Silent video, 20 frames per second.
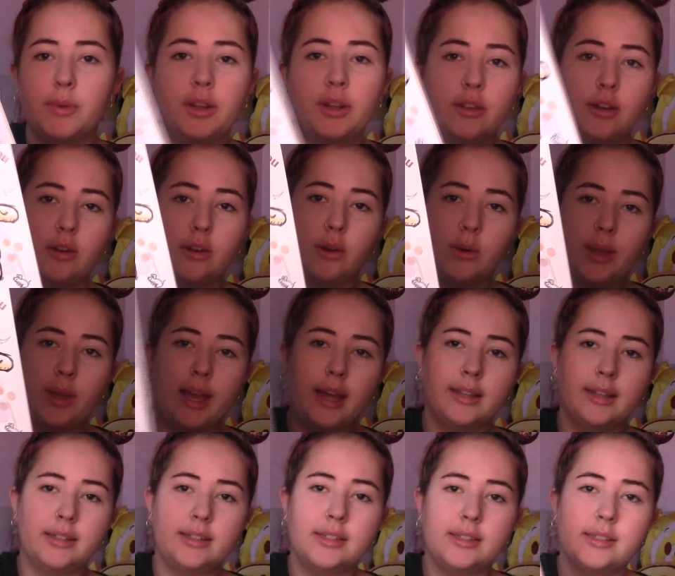One of the long
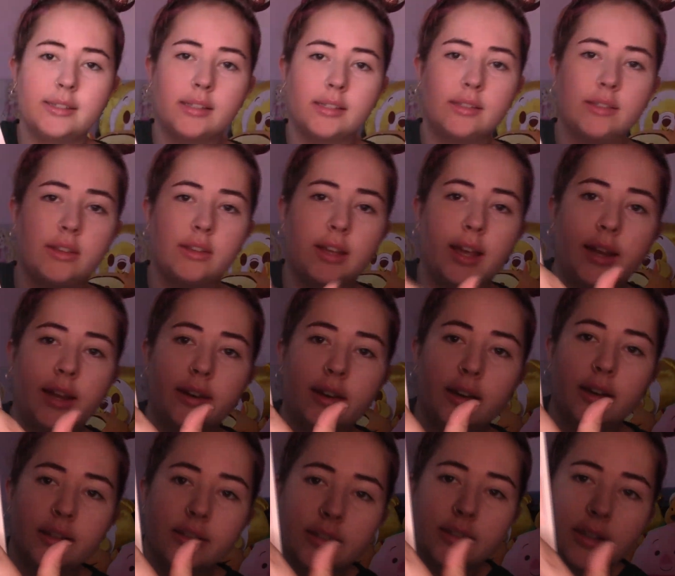calendars, so you get a
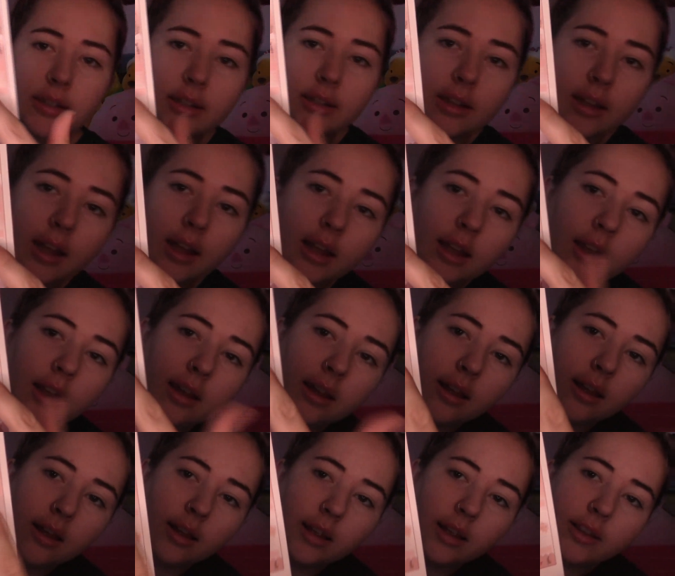nice
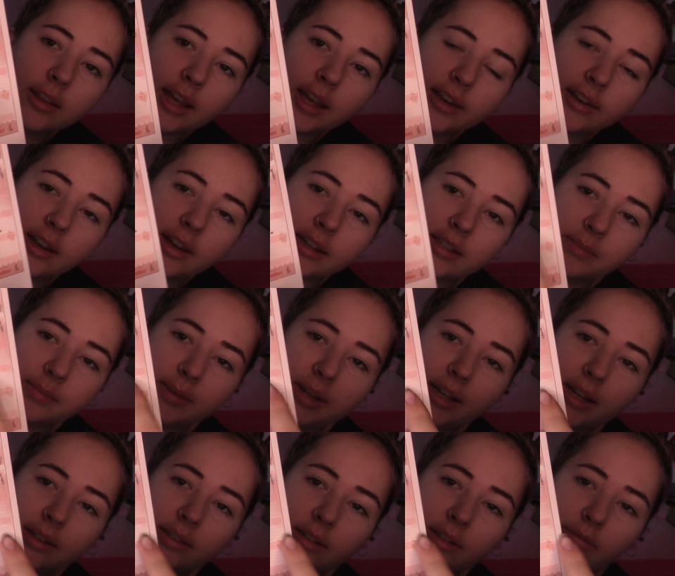get a nice
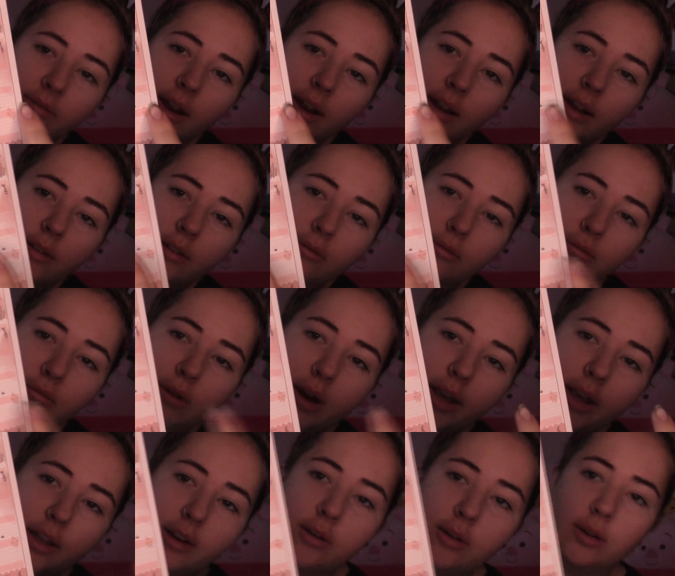bit to write
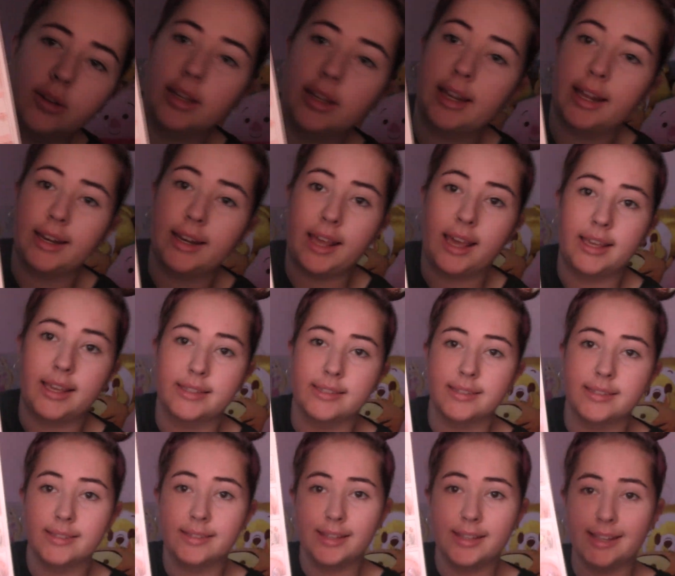right along with the
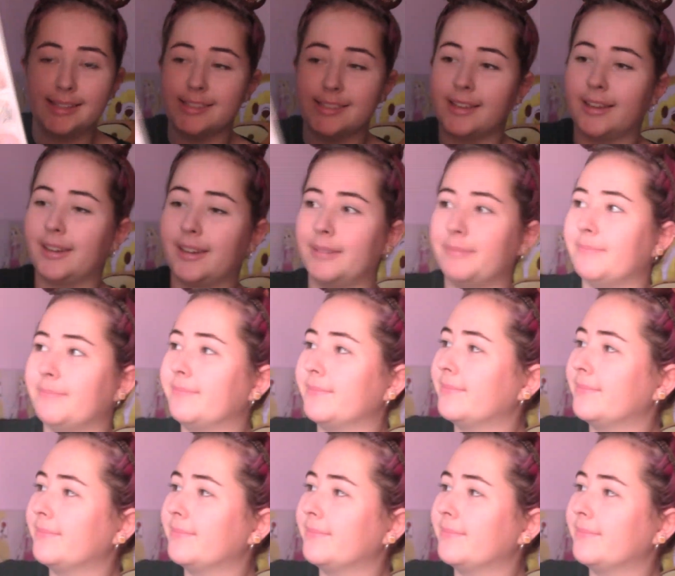days. So